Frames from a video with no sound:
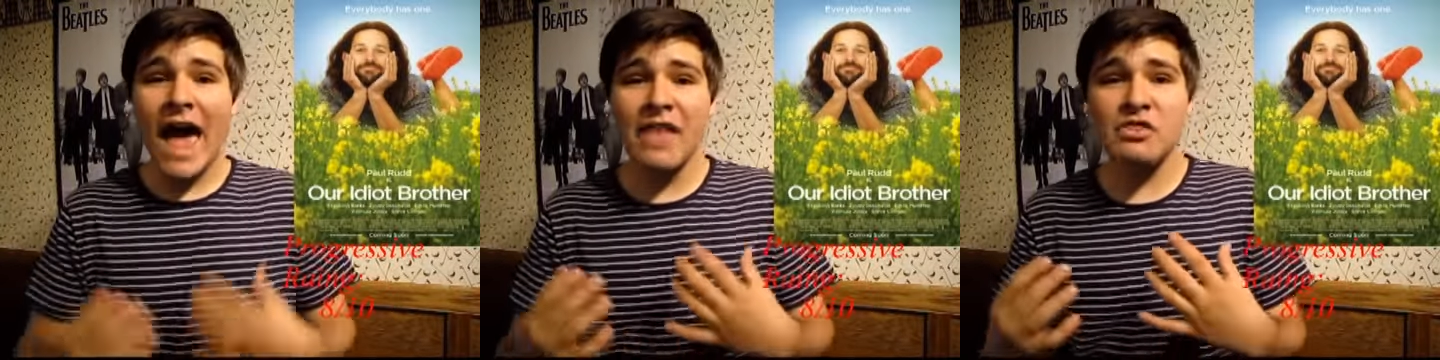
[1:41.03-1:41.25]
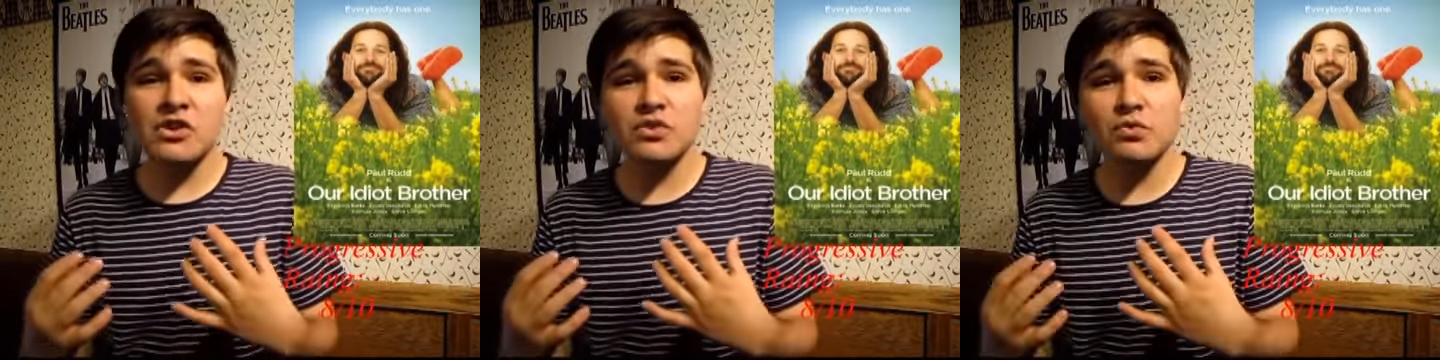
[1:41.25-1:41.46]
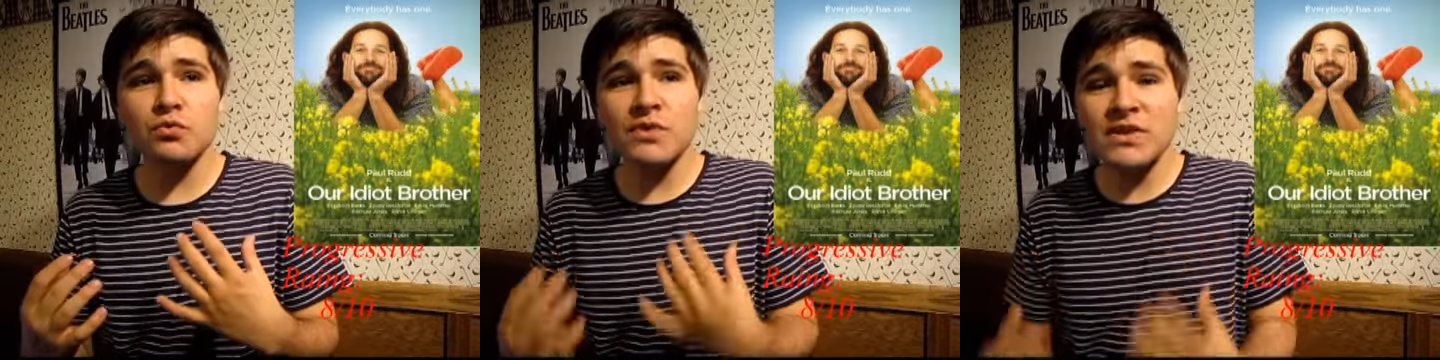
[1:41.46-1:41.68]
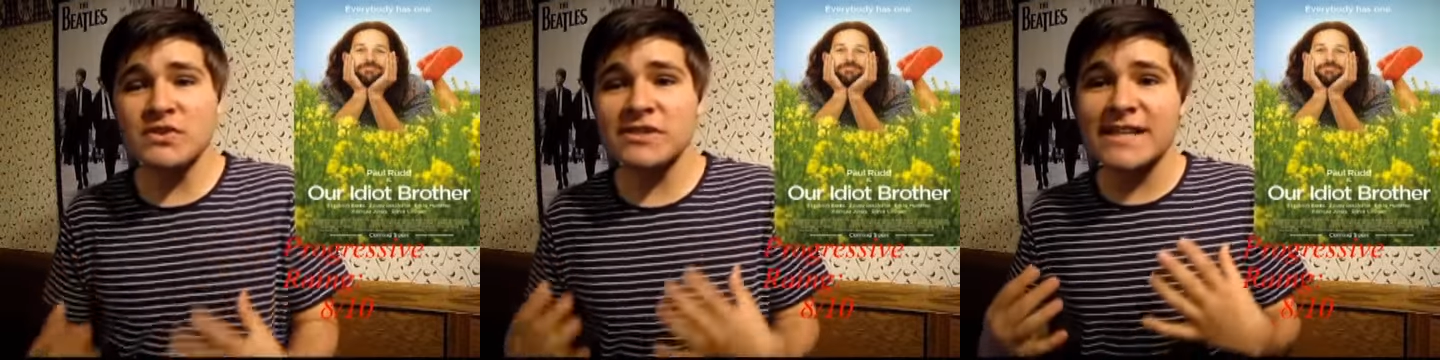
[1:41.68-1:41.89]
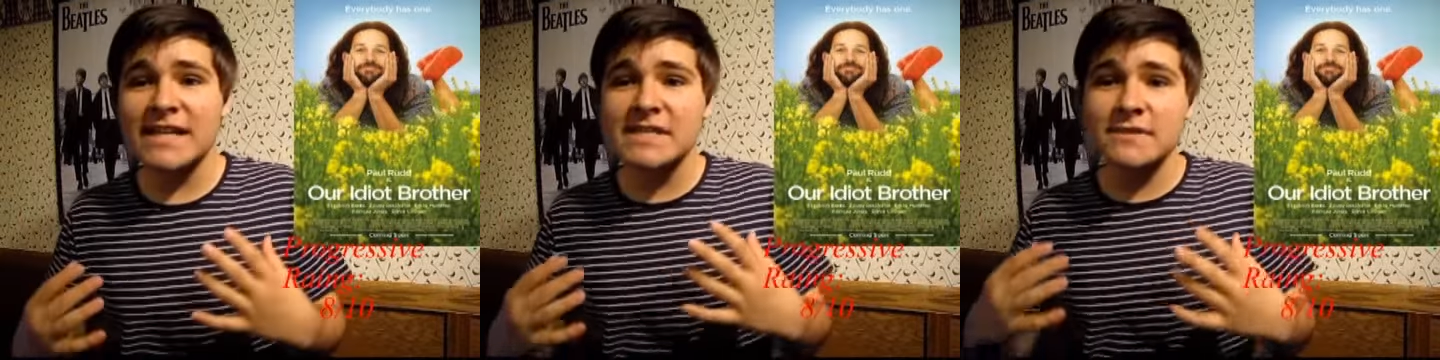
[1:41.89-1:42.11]
and there's a real
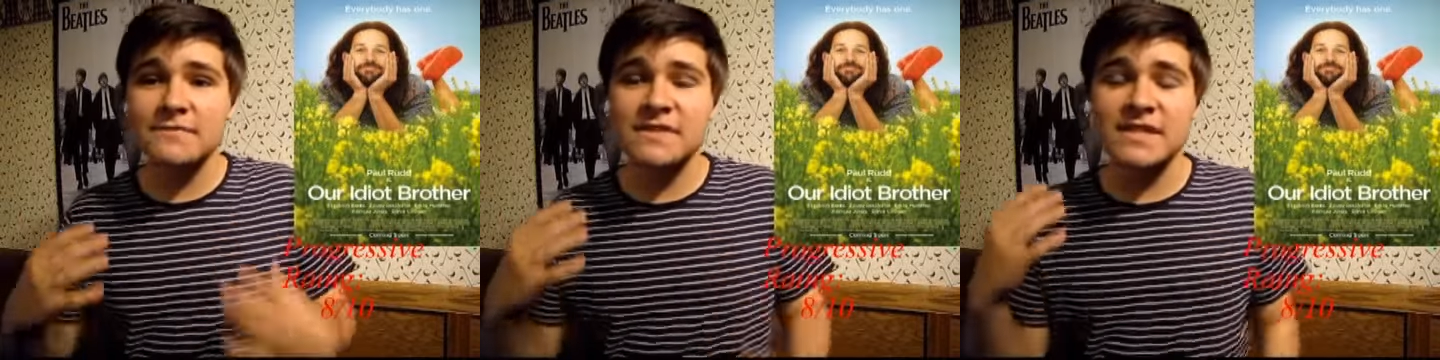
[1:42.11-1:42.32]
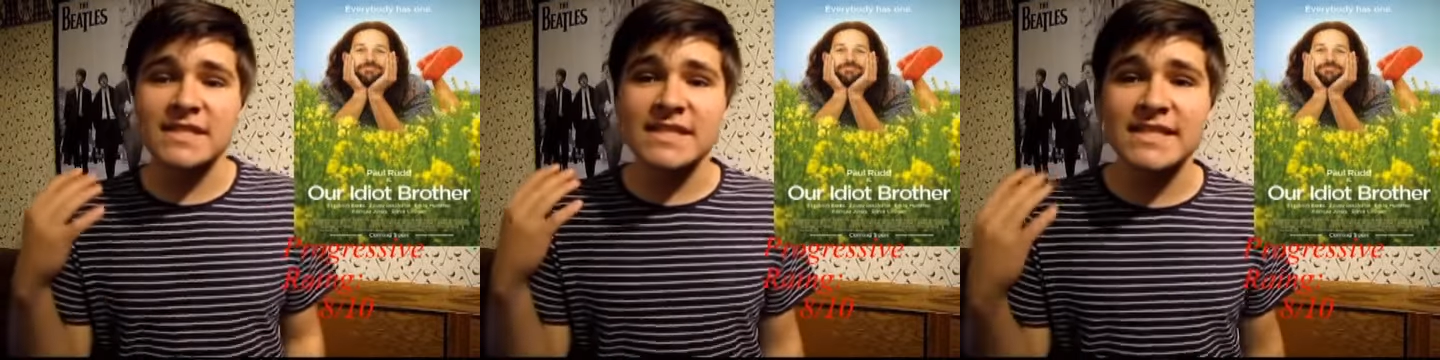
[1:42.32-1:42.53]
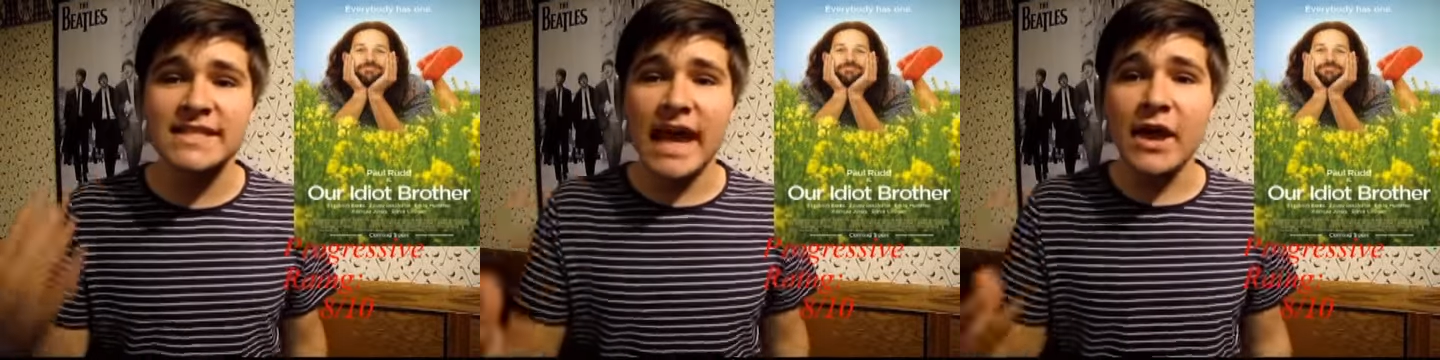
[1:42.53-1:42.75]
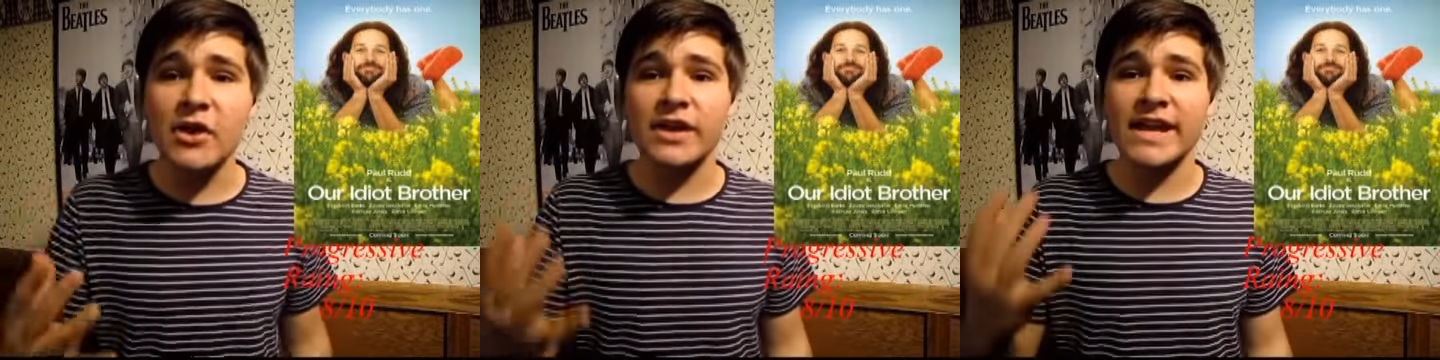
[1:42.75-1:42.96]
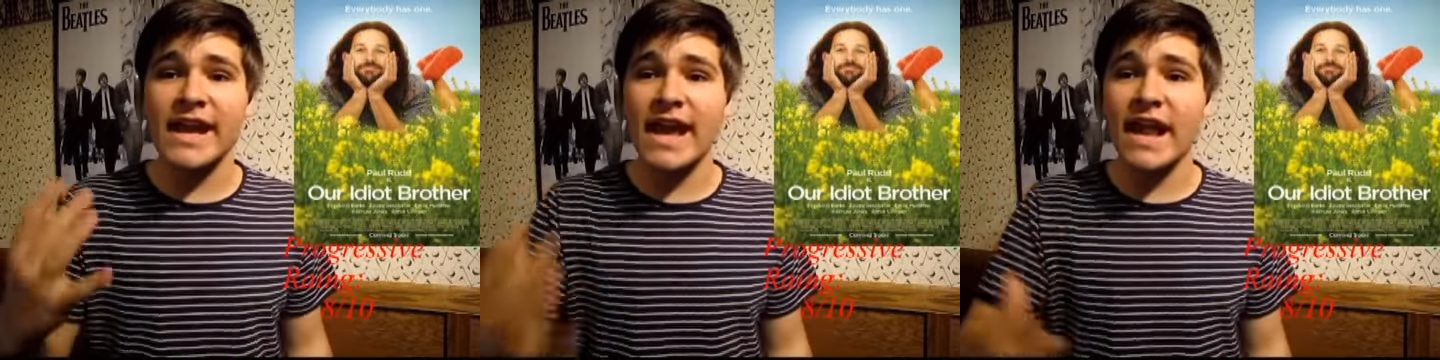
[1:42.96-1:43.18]
sense of
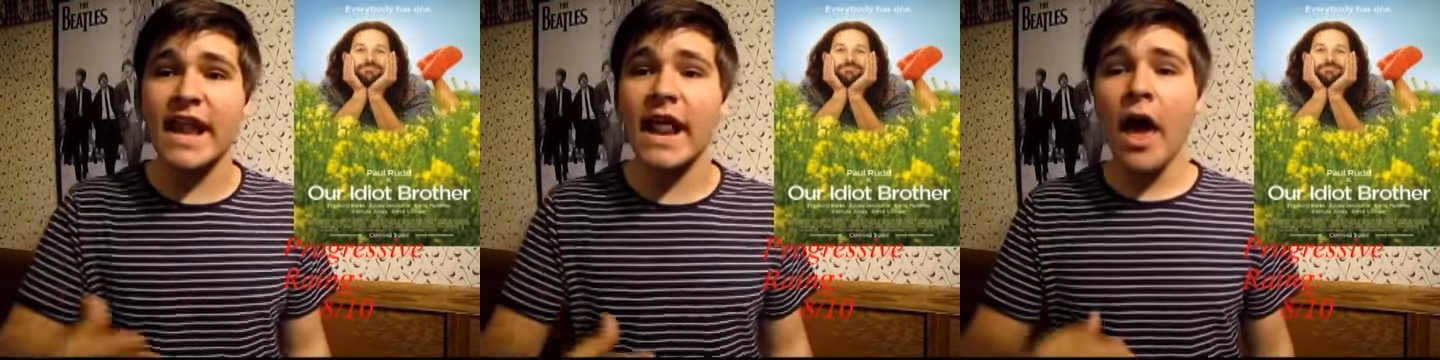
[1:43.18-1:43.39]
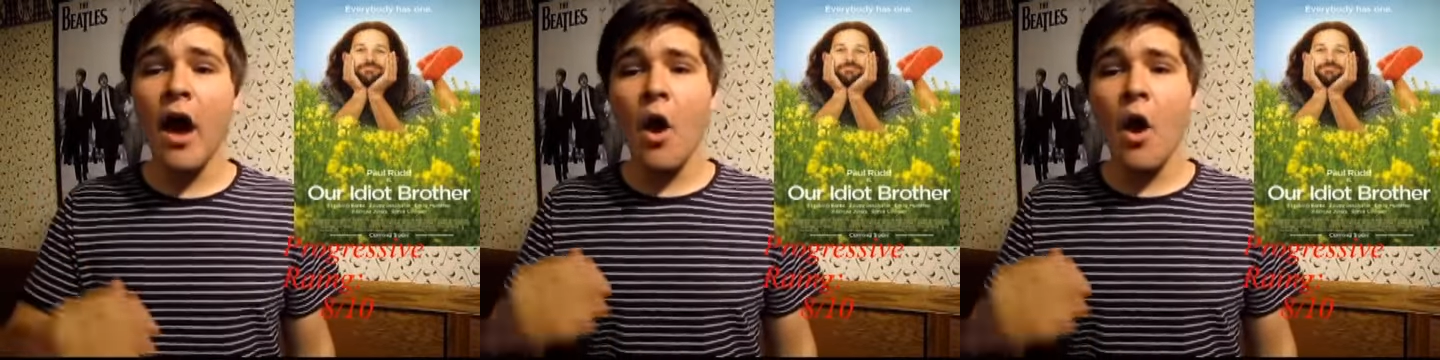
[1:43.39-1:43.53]
sincerity in it,